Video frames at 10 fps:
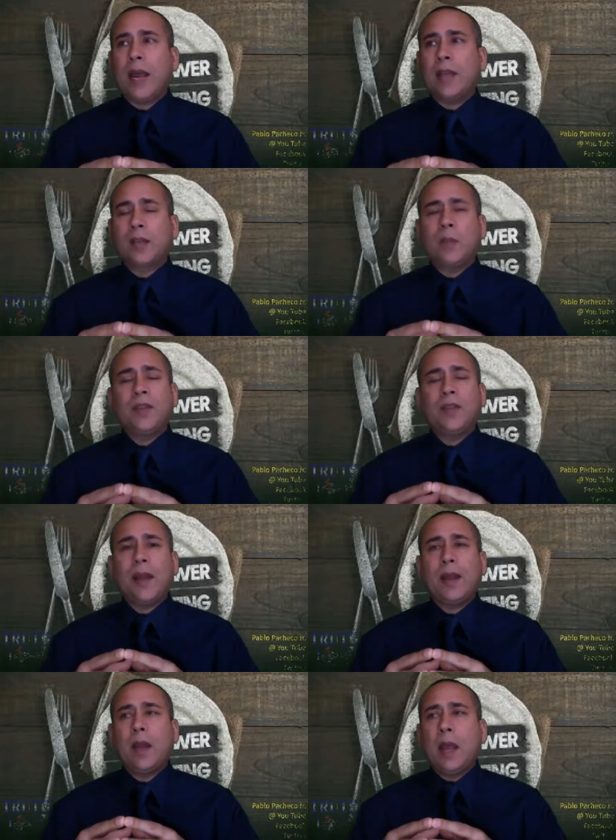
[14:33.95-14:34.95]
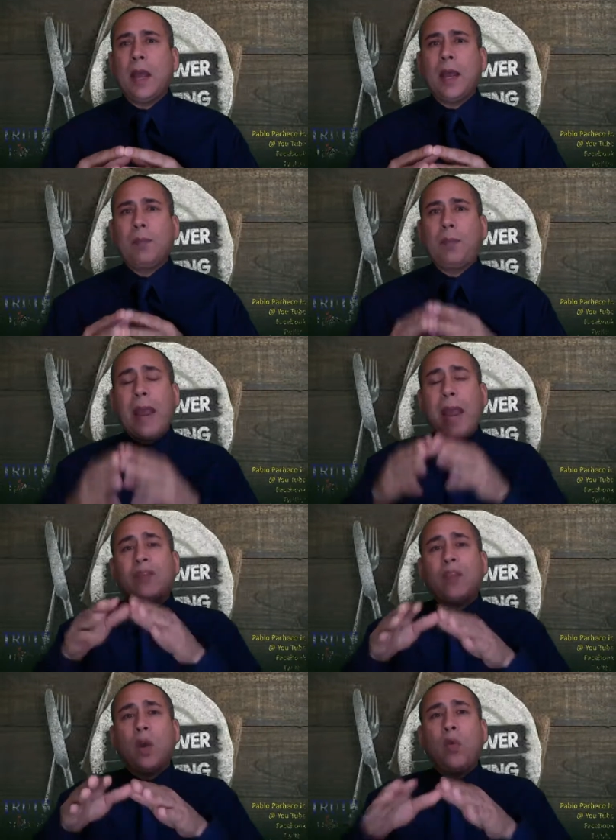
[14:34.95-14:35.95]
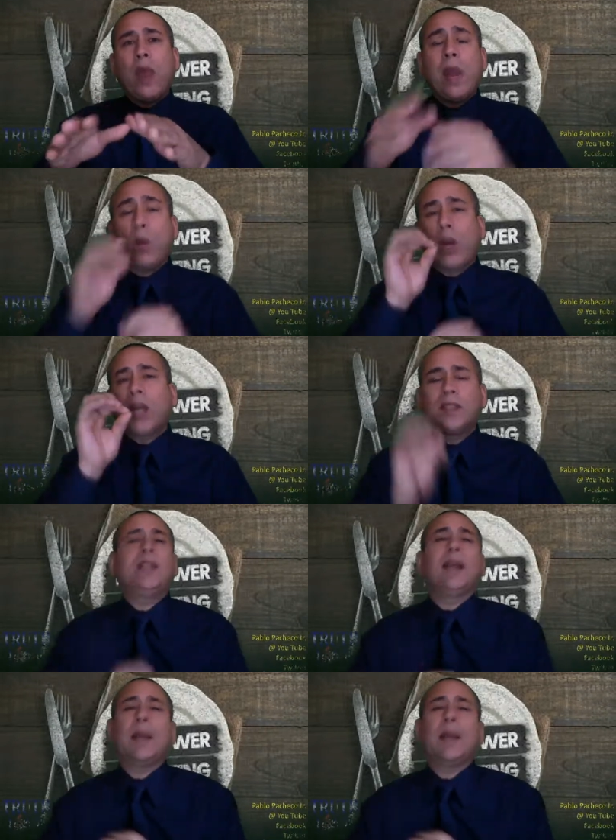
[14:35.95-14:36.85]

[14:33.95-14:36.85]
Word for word: something that paves a way, and we're going to see that.